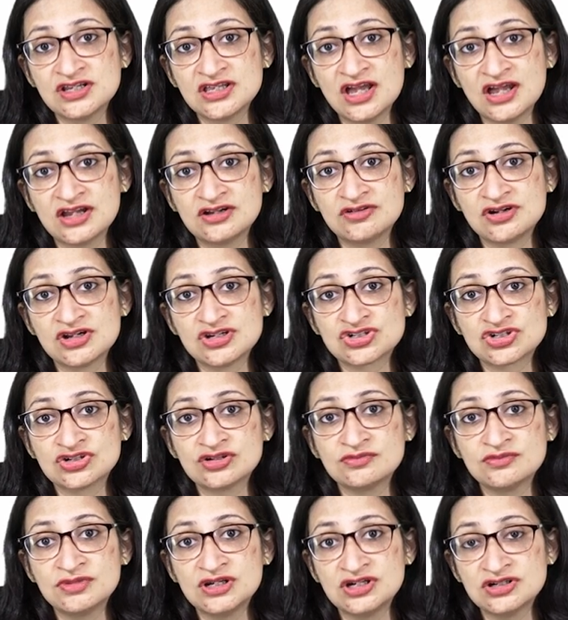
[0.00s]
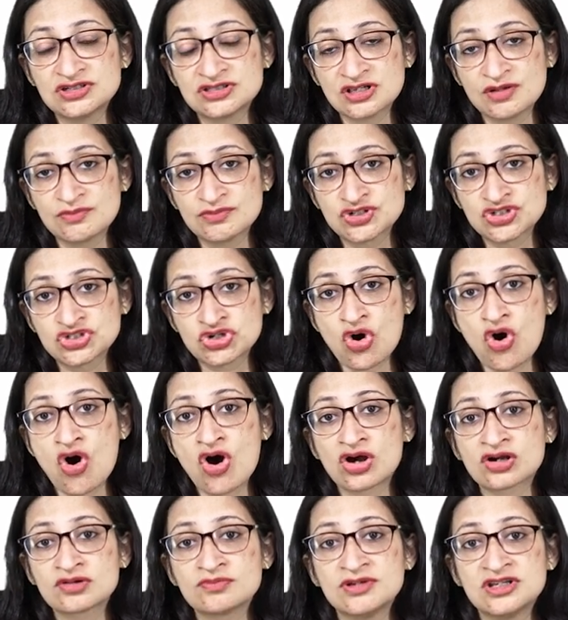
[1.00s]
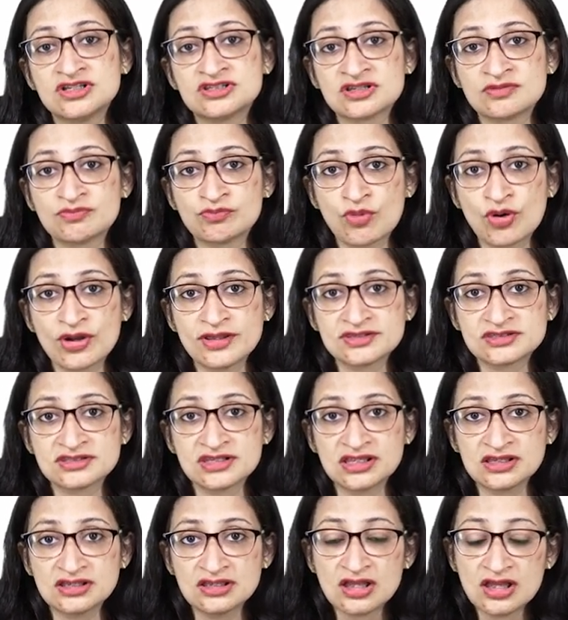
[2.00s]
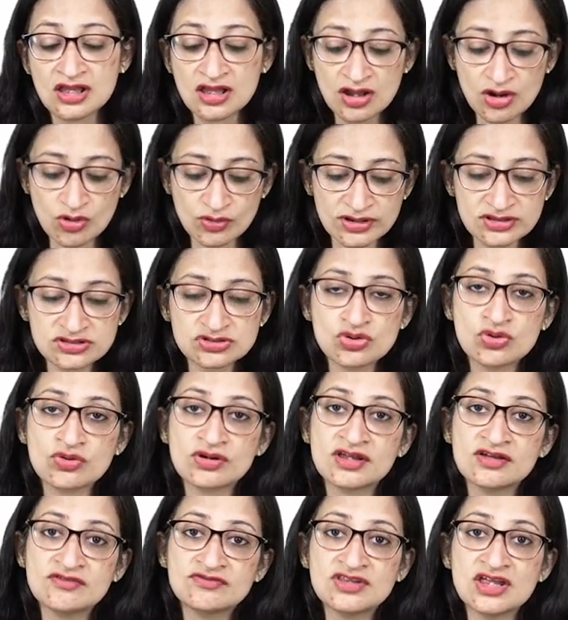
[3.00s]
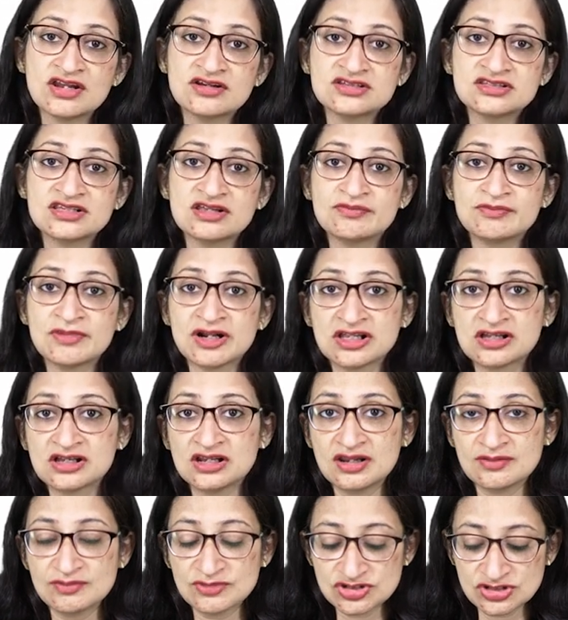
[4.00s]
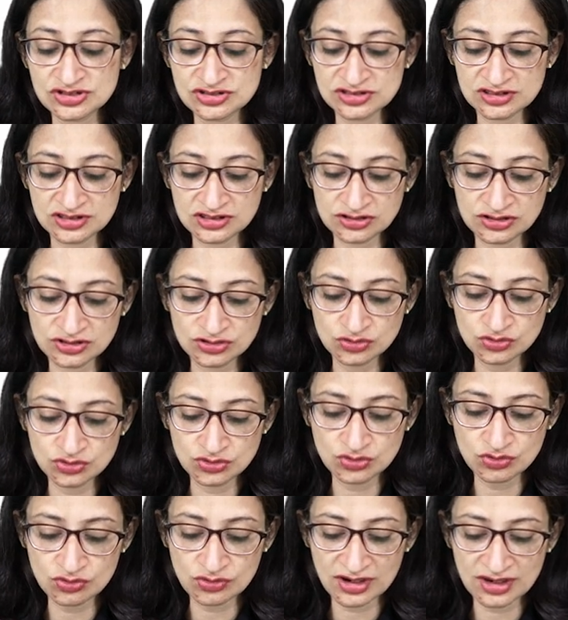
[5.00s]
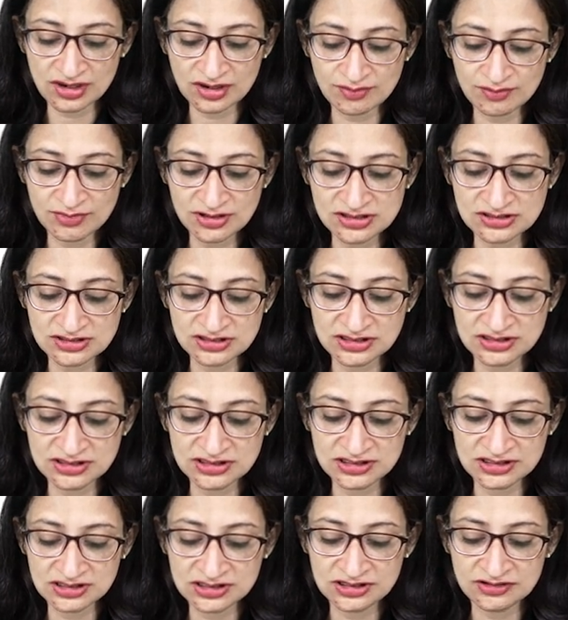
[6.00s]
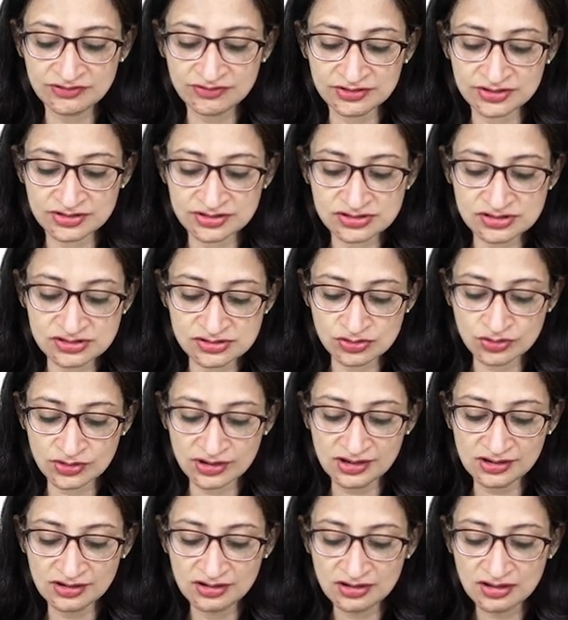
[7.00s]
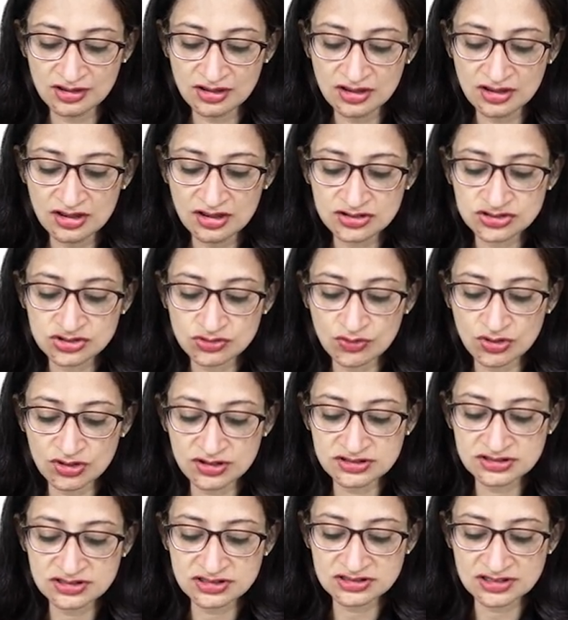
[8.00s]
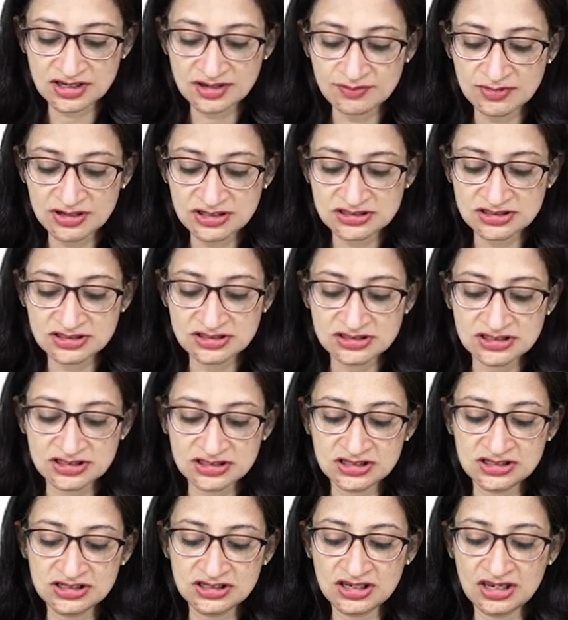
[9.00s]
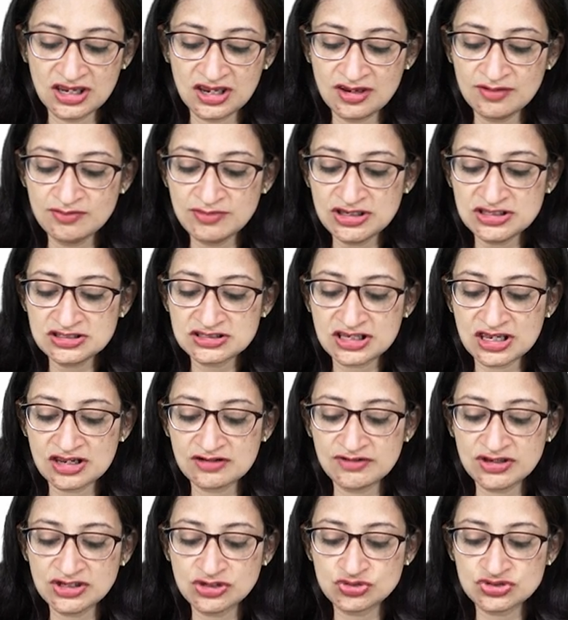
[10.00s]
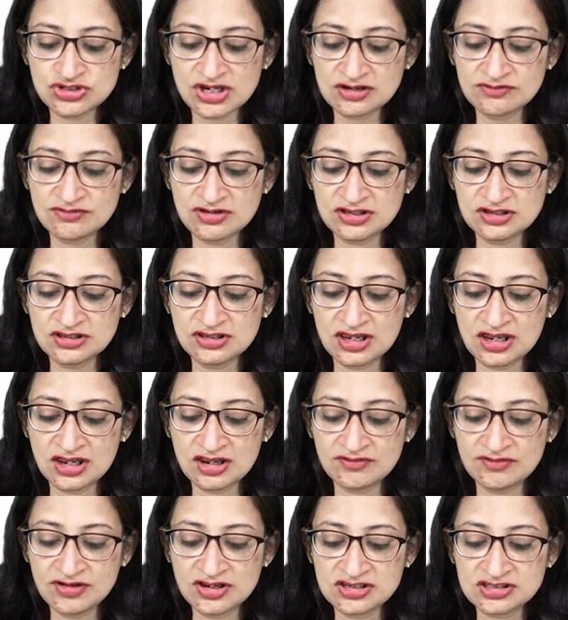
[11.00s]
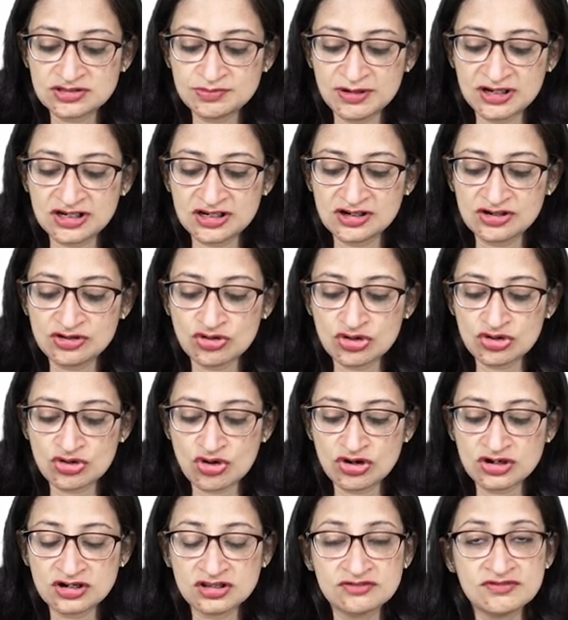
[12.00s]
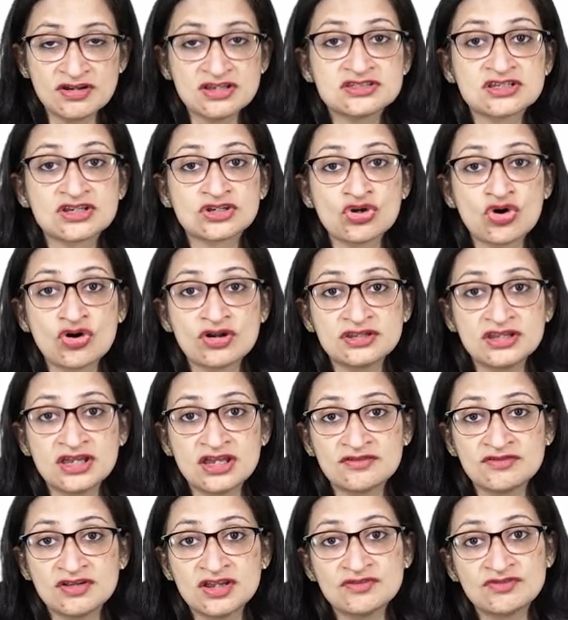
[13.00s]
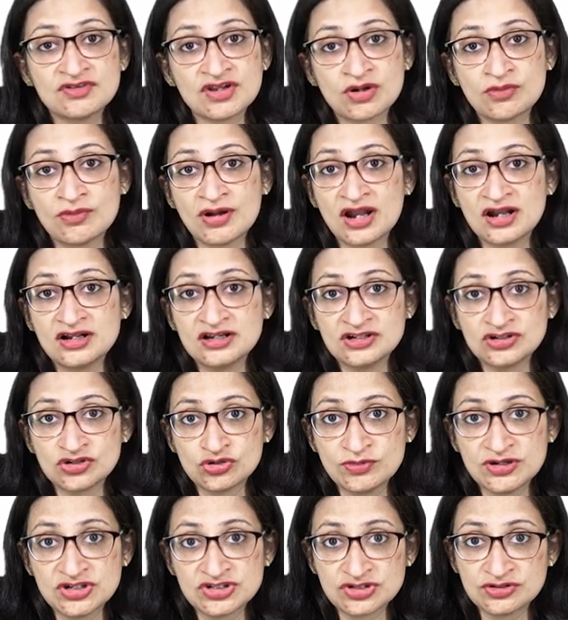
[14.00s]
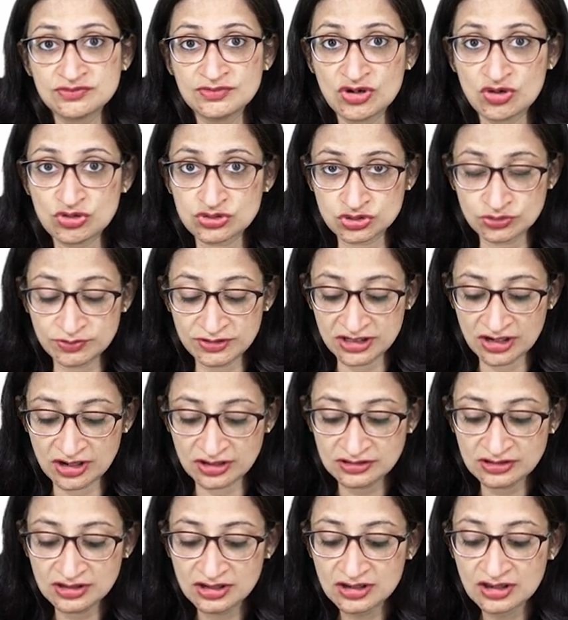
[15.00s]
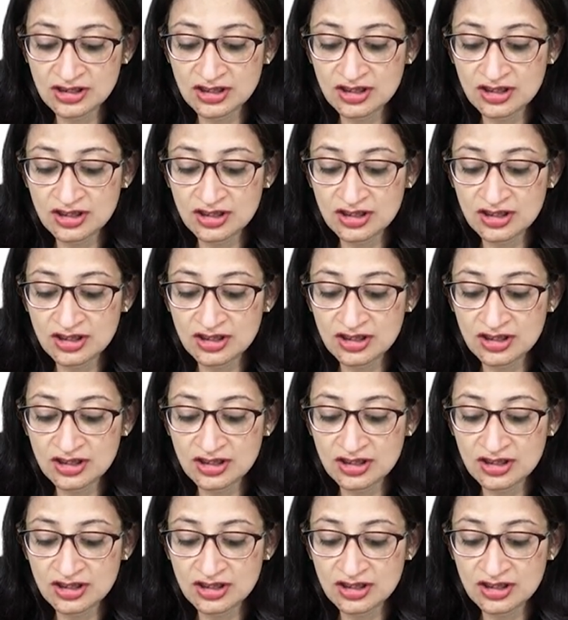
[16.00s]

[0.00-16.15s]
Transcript: dehydration, be it some shock, be it some poisoning. Okay, so if there is a medical emergency, you do A, B, C, D, E first. Okay. So what is this A, B, C, D, E? A means airway. You check whether the airway is patent or not. Otherwise, secure the airway if required. Intubation may also be done.